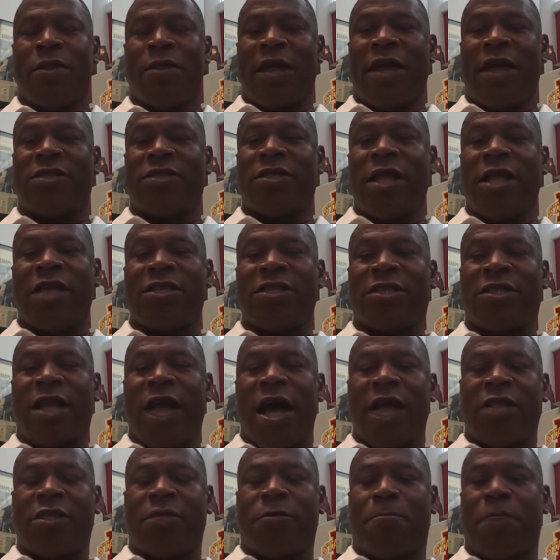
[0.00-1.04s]
Thanks a lot,
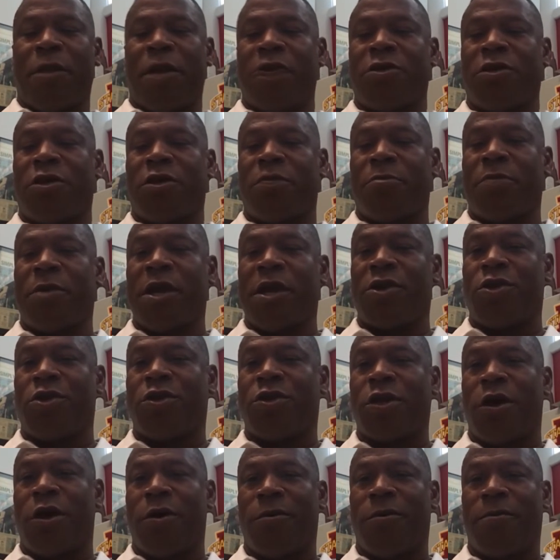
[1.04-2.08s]
Scott. It's a pleasure to be on your
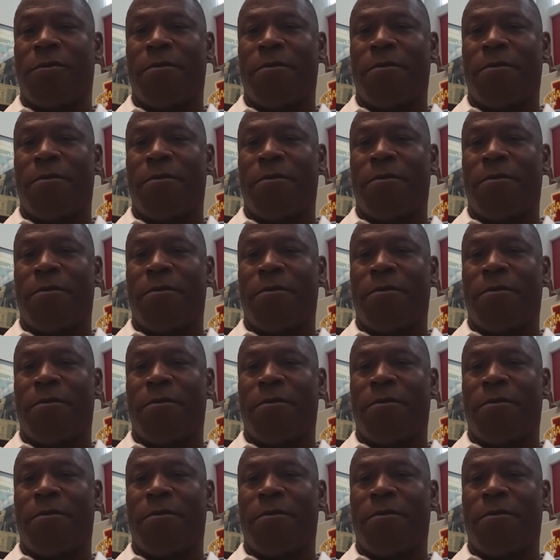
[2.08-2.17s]
show.